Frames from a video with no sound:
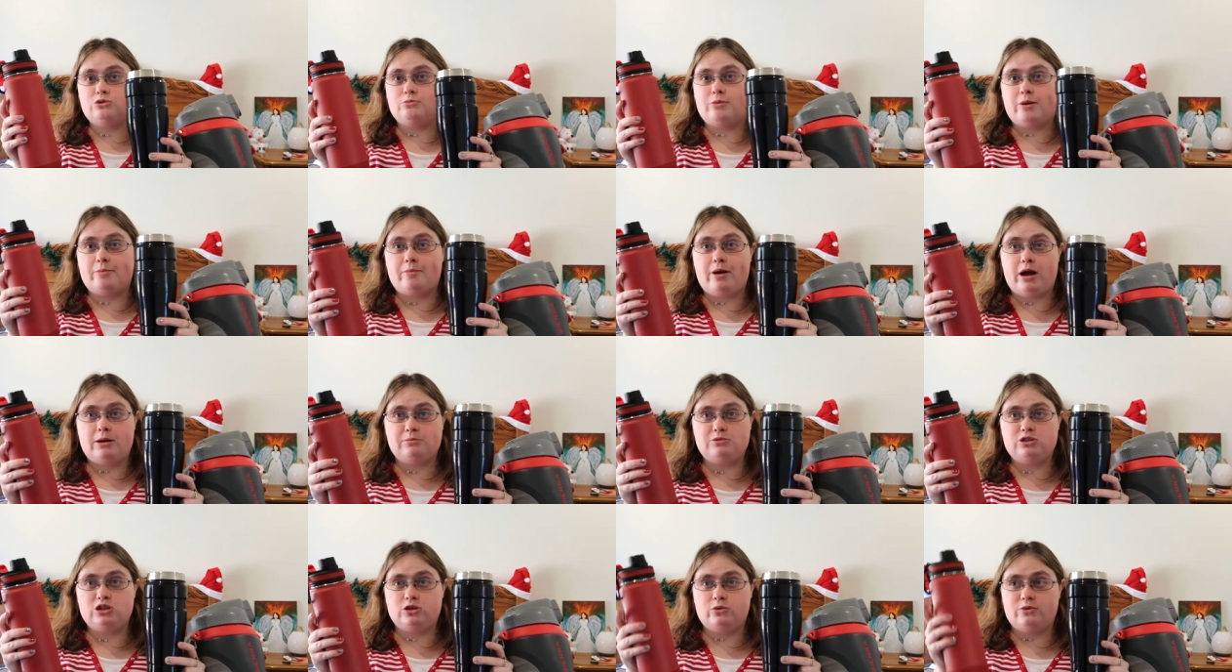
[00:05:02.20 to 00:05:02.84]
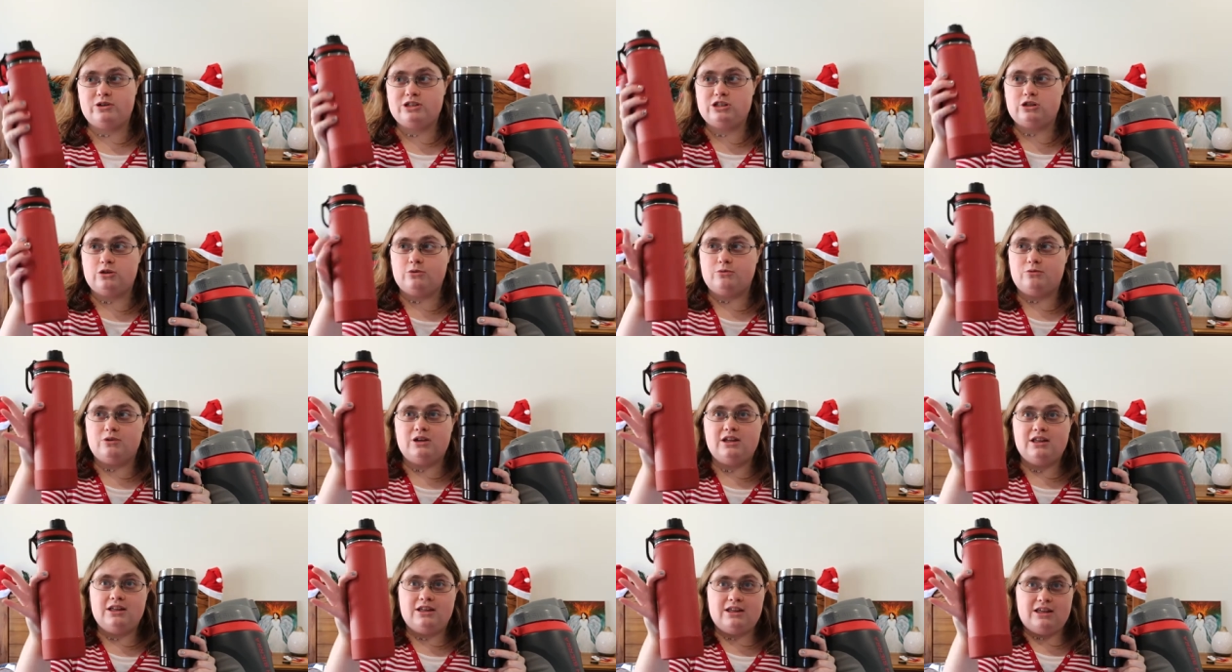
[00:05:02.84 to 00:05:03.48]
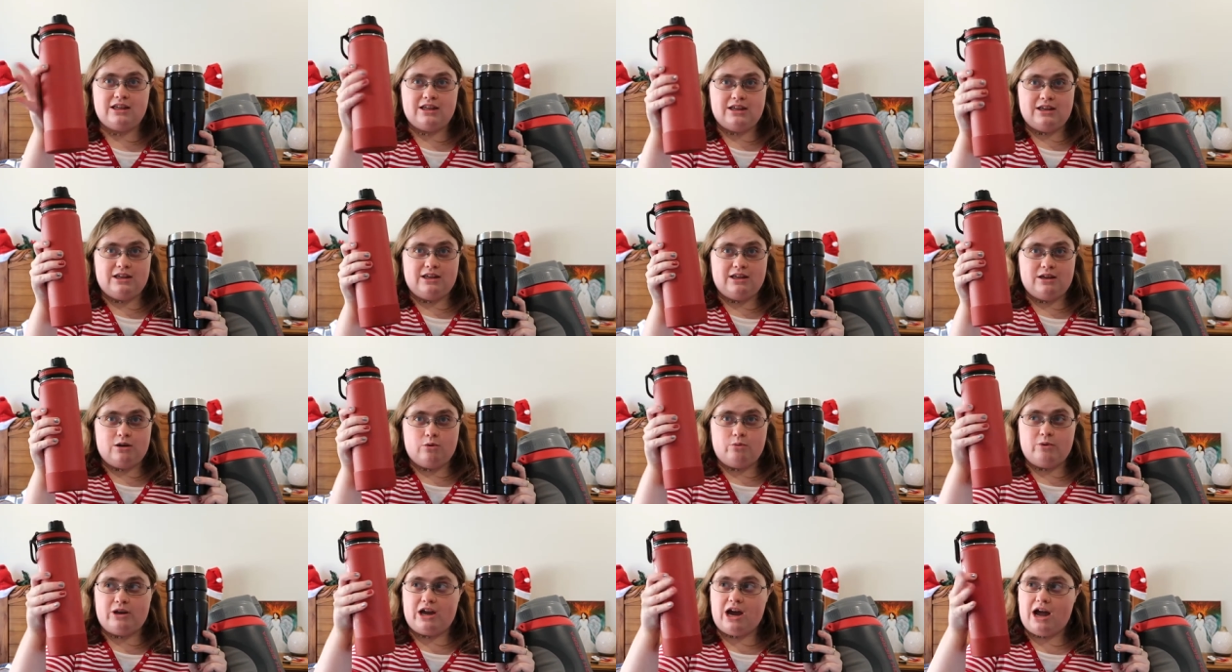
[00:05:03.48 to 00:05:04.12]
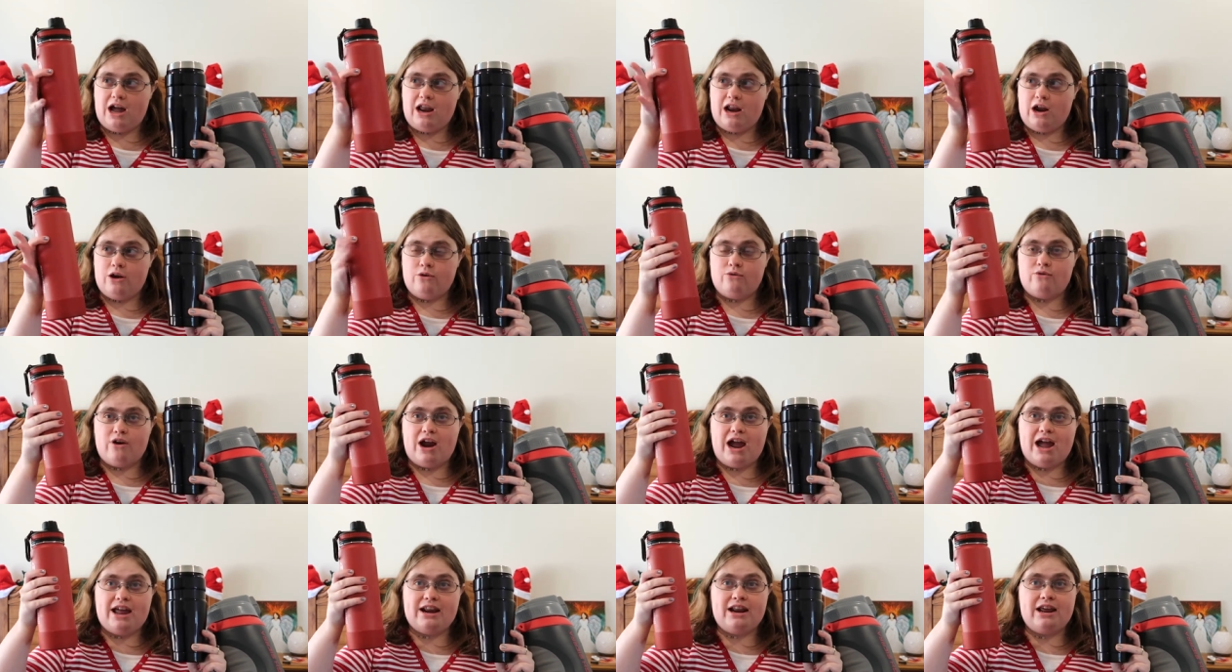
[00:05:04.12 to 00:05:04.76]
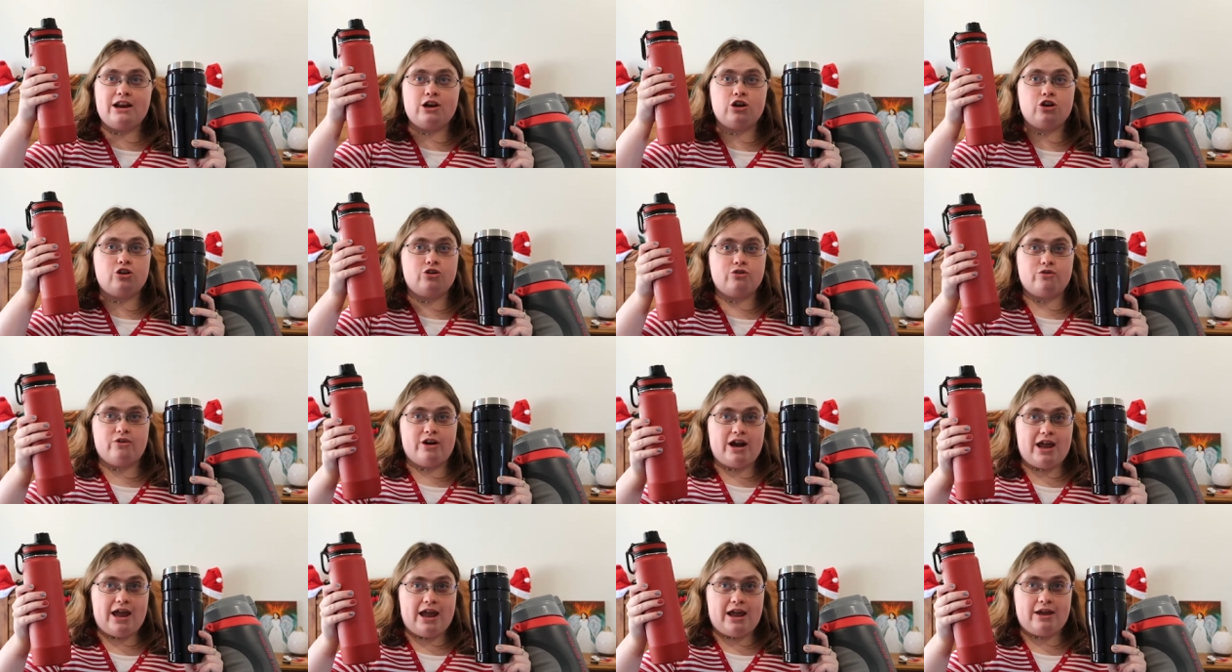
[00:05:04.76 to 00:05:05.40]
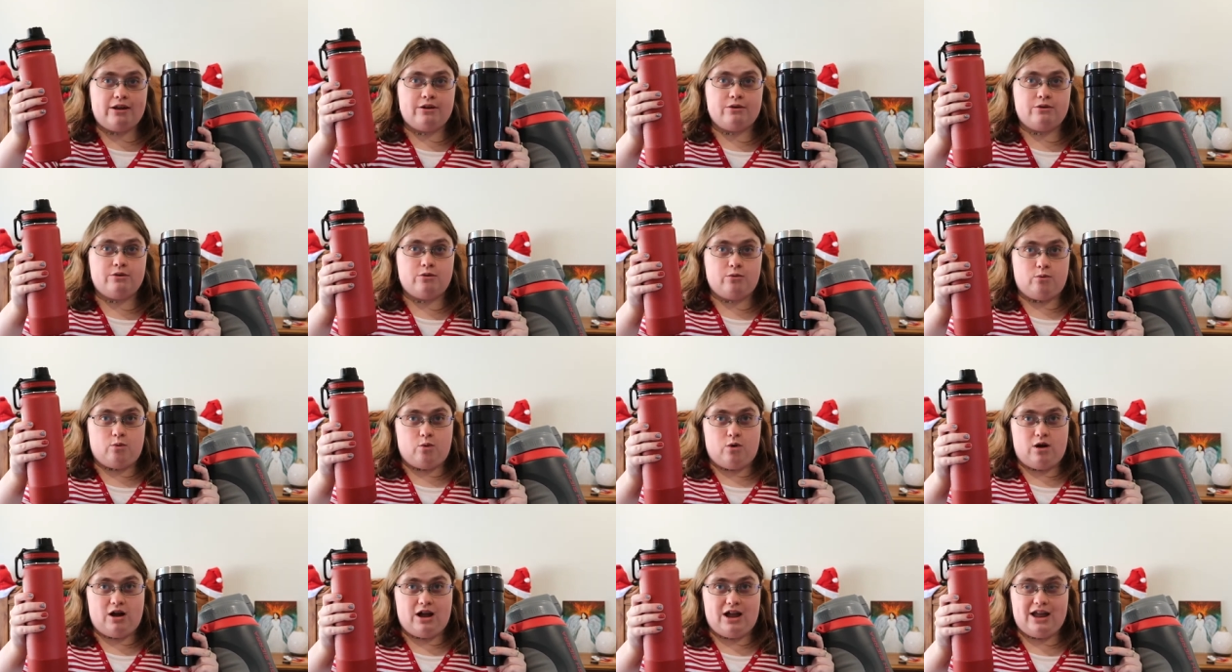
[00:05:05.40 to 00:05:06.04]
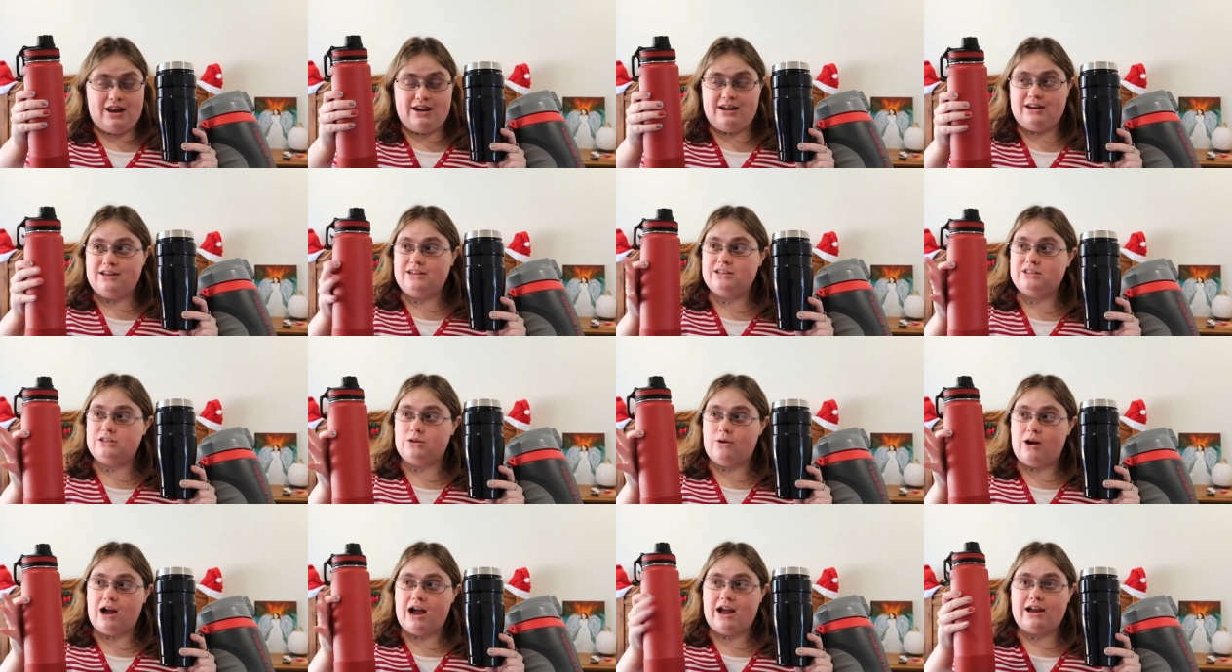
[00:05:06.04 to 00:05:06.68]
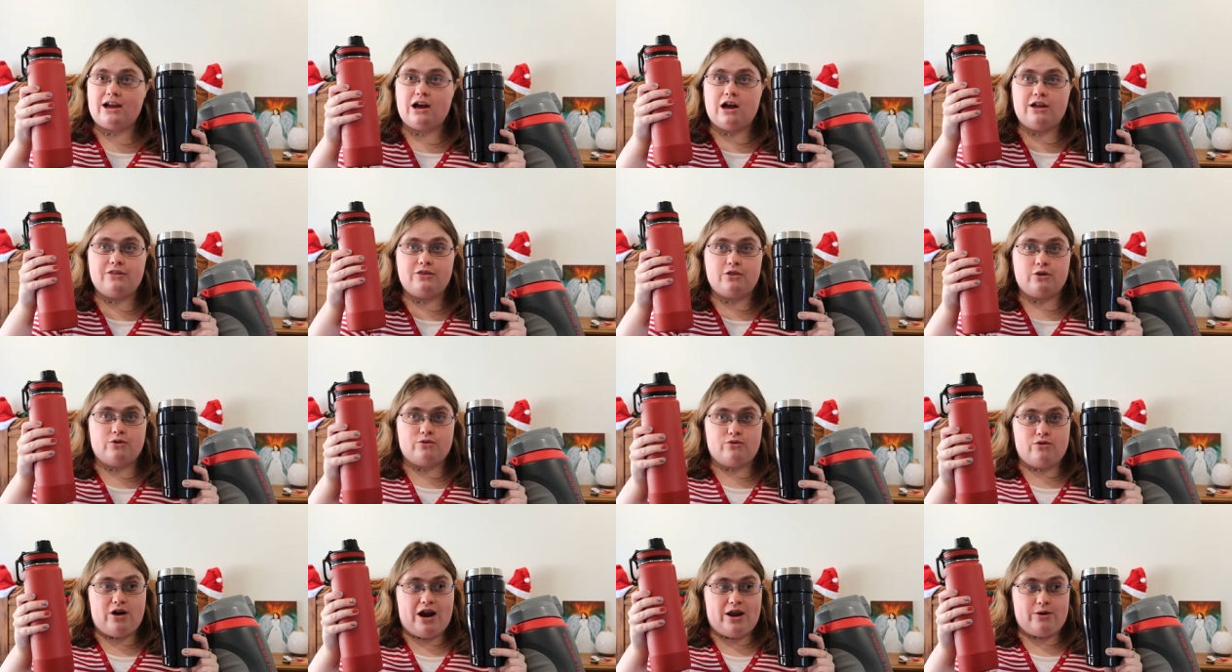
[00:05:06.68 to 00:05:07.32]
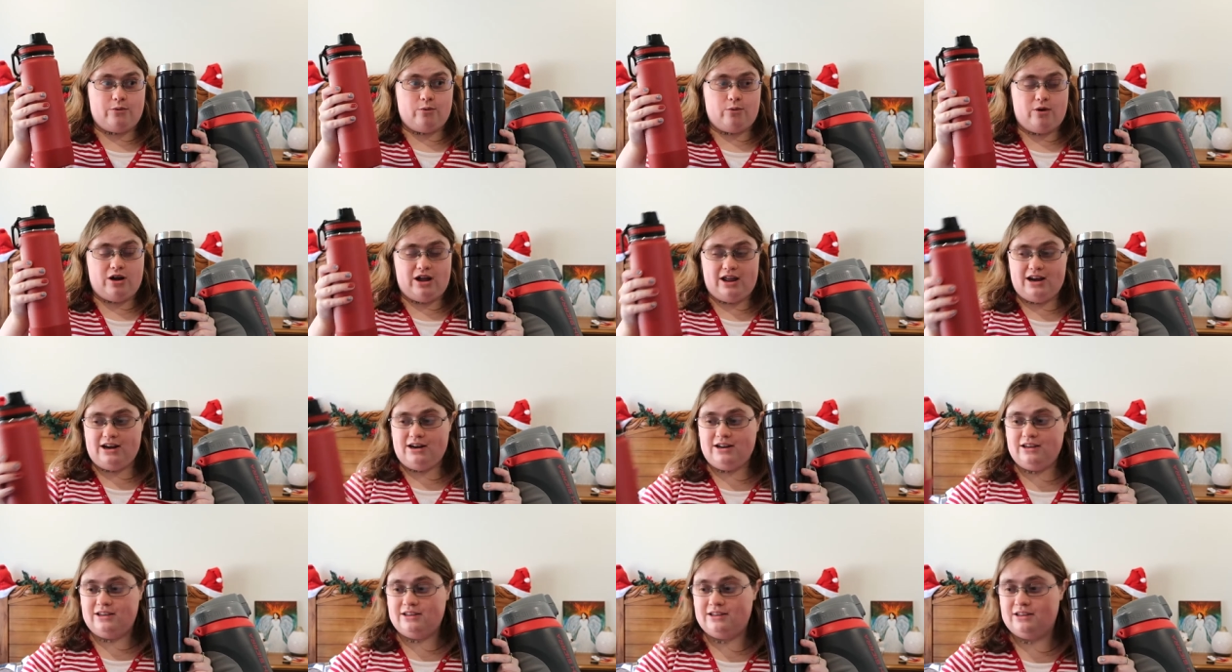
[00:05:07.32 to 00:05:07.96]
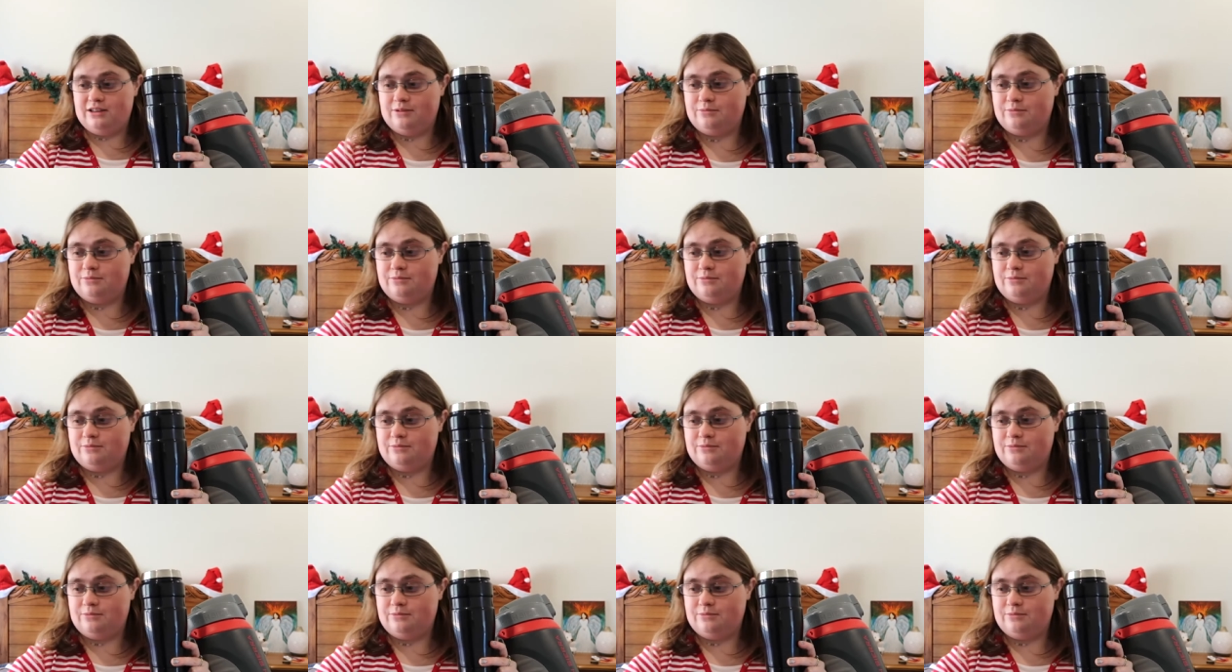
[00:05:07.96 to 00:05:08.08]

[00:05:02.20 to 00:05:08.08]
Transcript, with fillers: so my mom took one, so we got a red and gray one, so I got the red one.